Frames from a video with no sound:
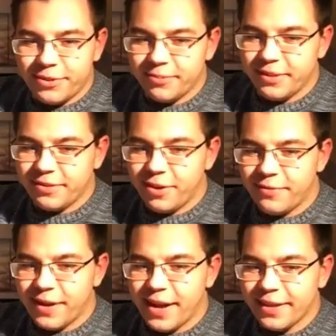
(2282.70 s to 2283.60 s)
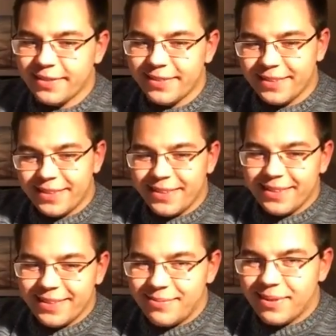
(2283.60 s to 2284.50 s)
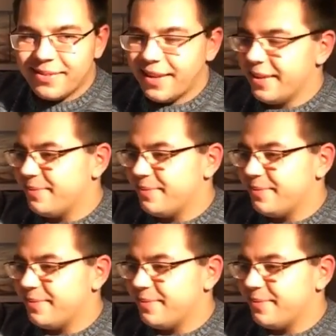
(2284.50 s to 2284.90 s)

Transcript: me. Sorry about that. Marcel.